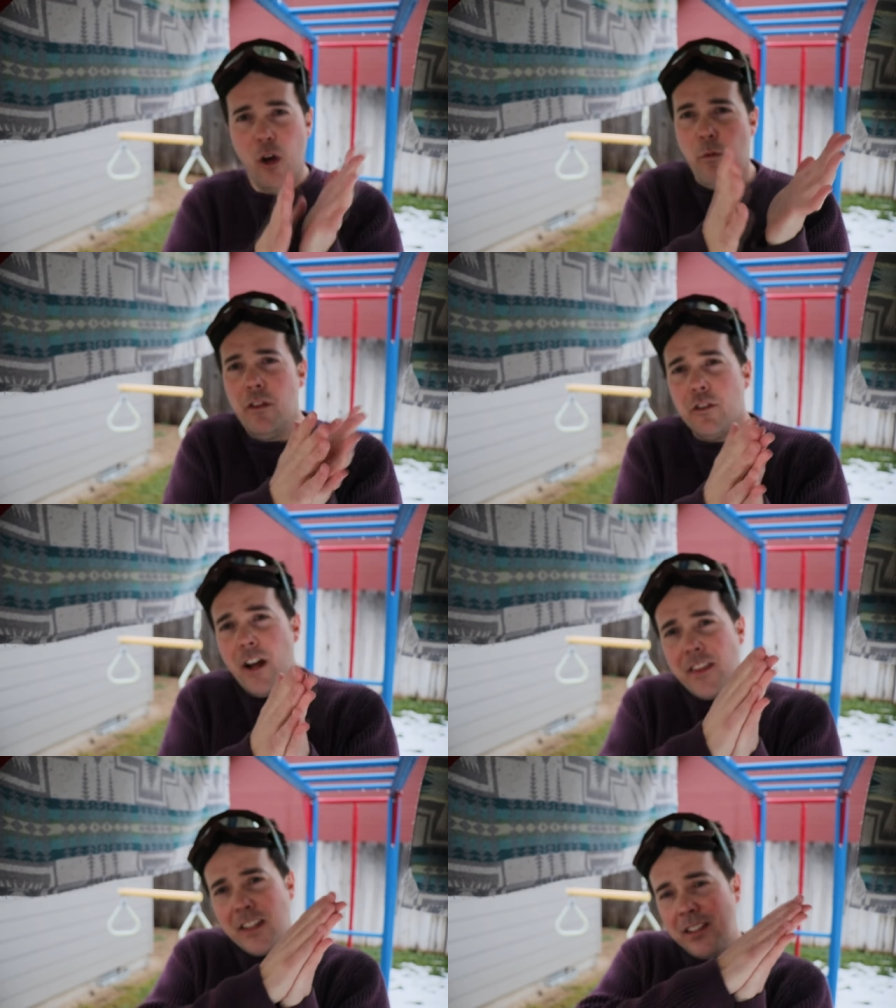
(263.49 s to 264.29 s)
Whether or
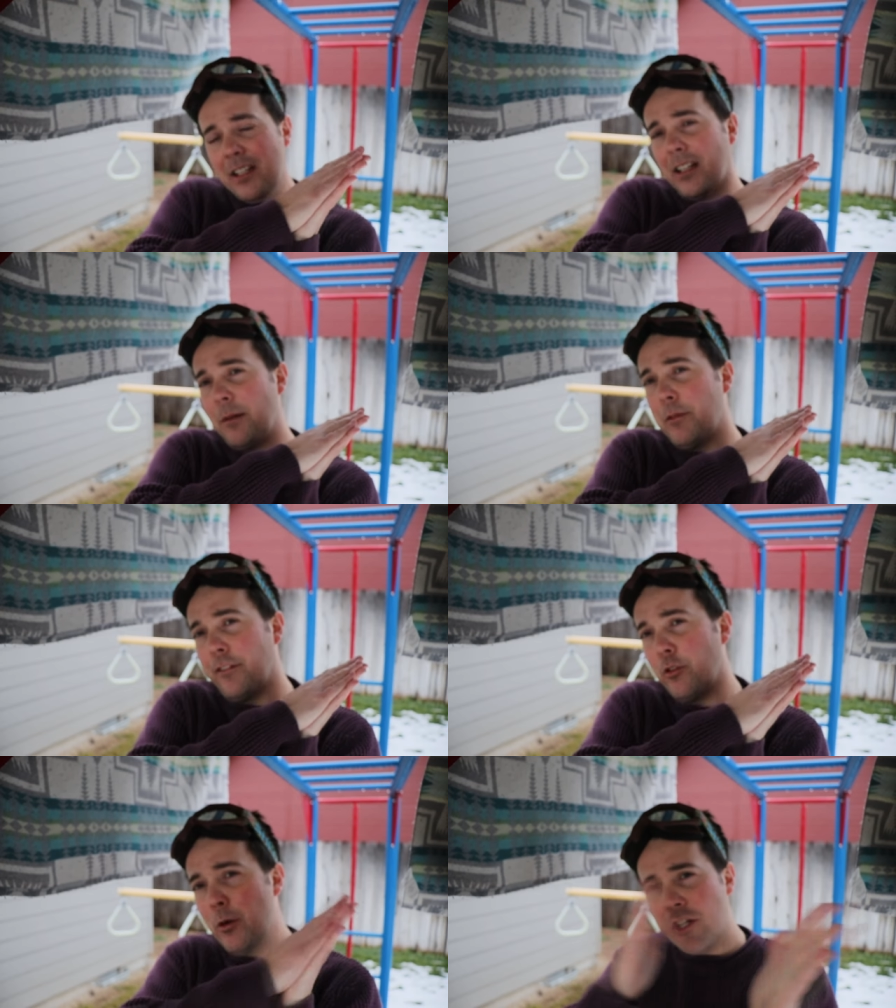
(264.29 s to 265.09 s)
not that's gonna come to
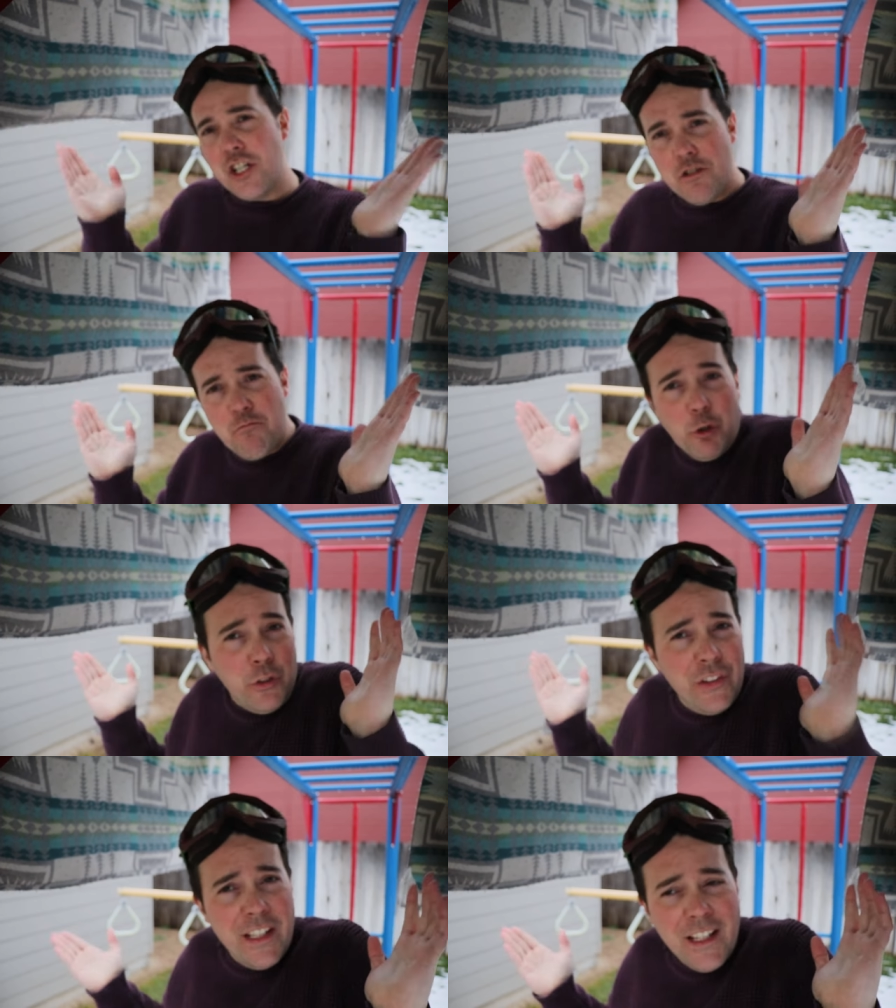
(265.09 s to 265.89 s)
fruition, we'll
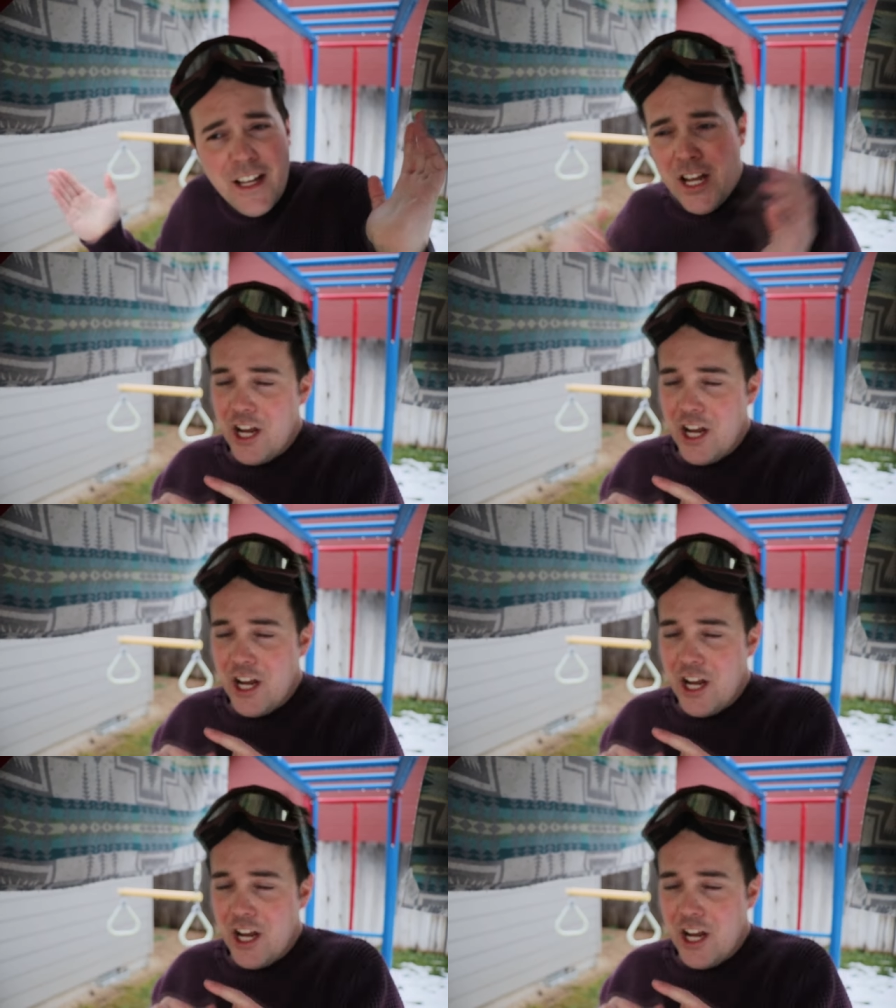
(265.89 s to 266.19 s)
see.